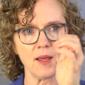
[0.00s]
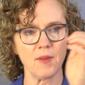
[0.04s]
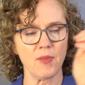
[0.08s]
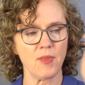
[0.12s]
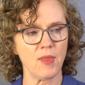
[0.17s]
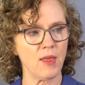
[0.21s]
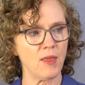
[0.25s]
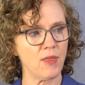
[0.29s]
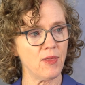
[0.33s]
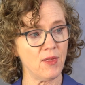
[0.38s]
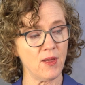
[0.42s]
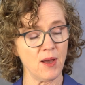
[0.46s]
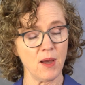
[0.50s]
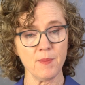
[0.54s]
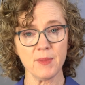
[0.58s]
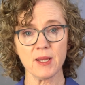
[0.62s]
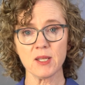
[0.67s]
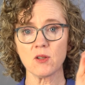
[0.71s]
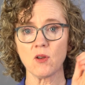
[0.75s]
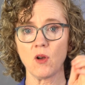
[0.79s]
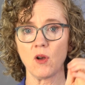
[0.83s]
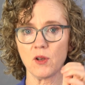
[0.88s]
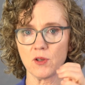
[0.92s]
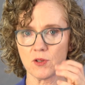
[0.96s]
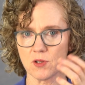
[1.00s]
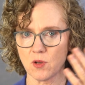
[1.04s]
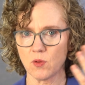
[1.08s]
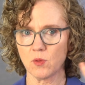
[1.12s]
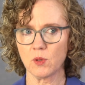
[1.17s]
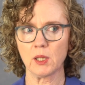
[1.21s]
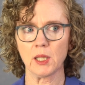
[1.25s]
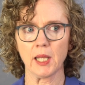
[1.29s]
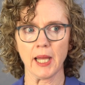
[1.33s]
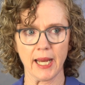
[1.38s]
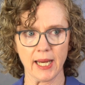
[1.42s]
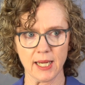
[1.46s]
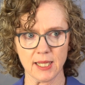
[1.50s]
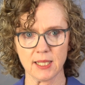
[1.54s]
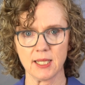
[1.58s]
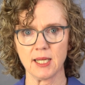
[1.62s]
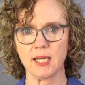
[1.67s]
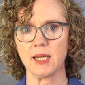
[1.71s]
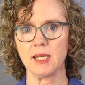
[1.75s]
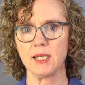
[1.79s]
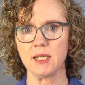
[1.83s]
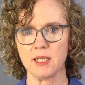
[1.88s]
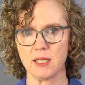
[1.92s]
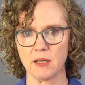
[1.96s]
the thumb is also
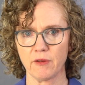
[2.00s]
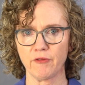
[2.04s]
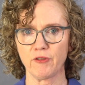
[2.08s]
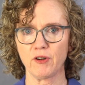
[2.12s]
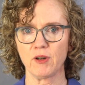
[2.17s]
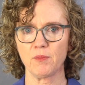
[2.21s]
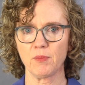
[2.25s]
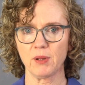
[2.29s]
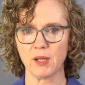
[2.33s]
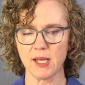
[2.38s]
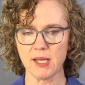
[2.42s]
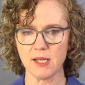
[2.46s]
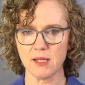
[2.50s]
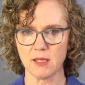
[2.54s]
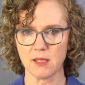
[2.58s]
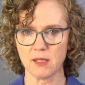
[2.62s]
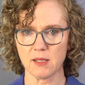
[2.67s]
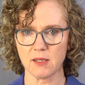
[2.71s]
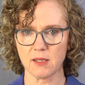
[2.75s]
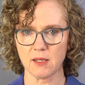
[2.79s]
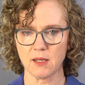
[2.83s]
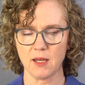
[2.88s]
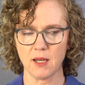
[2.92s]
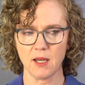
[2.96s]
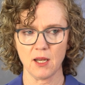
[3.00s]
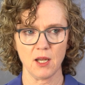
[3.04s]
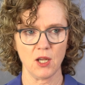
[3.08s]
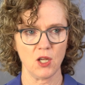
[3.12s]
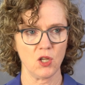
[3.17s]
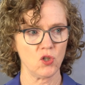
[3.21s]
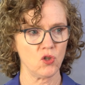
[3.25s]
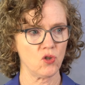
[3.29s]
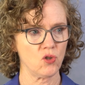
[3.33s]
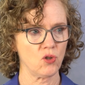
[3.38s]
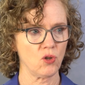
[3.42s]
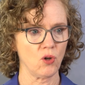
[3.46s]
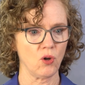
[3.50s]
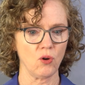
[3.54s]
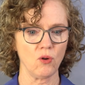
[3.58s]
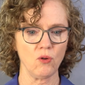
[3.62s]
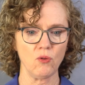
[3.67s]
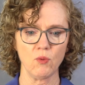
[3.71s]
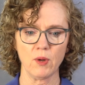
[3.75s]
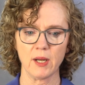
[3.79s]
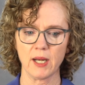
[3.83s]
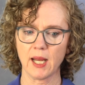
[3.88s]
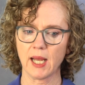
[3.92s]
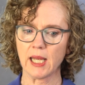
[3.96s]
landing in different places. So
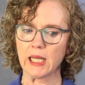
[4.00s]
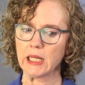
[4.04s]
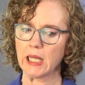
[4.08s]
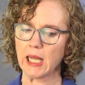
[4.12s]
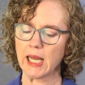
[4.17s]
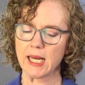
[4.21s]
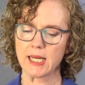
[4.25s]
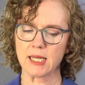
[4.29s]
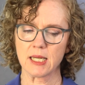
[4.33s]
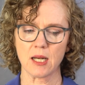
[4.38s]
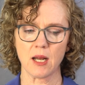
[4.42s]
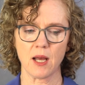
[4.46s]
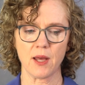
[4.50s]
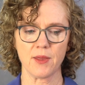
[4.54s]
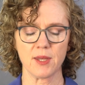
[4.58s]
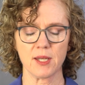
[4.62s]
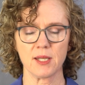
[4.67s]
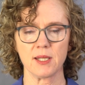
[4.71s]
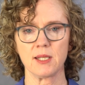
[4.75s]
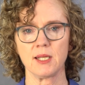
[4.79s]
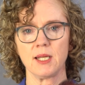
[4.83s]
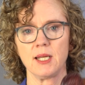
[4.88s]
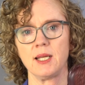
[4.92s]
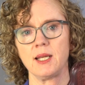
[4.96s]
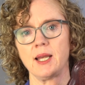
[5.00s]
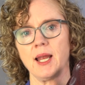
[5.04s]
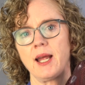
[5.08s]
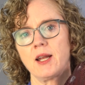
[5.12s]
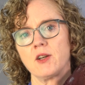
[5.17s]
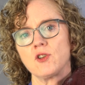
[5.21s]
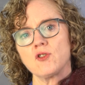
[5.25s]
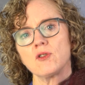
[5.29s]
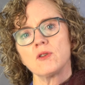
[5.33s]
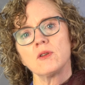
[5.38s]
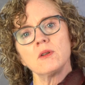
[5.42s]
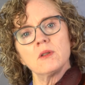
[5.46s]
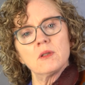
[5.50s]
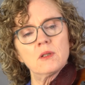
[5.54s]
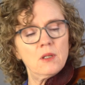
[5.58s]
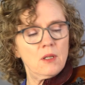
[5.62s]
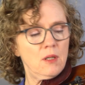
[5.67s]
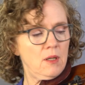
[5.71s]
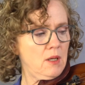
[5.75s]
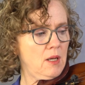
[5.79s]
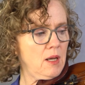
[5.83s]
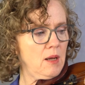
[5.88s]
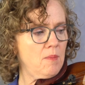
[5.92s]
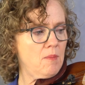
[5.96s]
when I landed on the C natural,
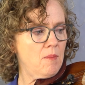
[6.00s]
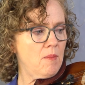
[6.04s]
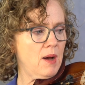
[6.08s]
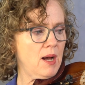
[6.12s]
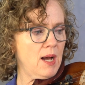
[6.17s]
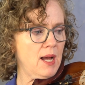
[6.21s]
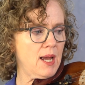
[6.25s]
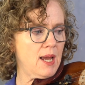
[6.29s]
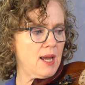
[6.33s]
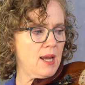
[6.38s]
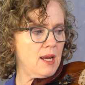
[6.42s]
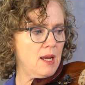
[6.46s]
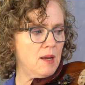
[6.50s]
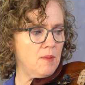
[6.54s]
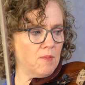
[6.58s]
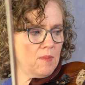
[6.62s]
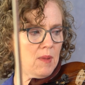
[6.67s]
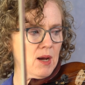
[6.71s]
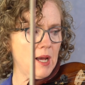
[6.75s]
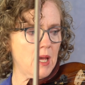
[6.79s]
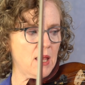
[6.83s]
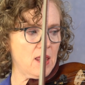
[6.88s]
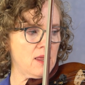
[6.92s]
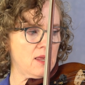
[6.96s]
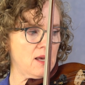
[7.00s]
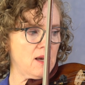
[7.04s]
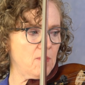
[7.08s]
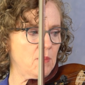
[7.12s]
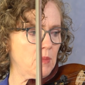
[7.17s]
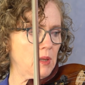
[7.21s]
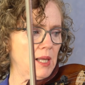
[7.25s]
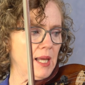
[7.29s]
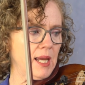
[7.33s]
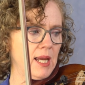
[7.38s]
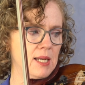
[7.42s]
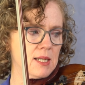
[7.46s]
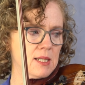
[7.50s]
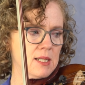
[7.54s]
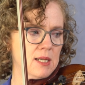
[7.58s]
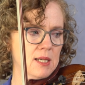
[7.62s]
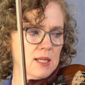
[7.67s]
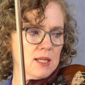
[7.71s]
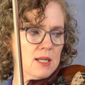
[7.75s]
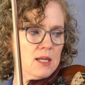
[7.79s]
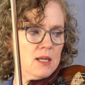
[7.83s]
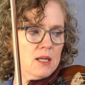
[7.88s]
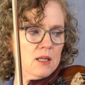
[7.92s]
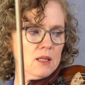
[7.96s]
my thumb
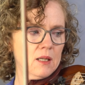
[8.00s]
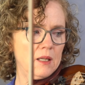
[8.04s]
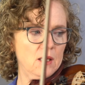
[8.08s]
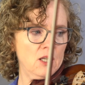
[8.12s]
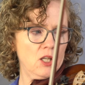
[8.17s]
landed,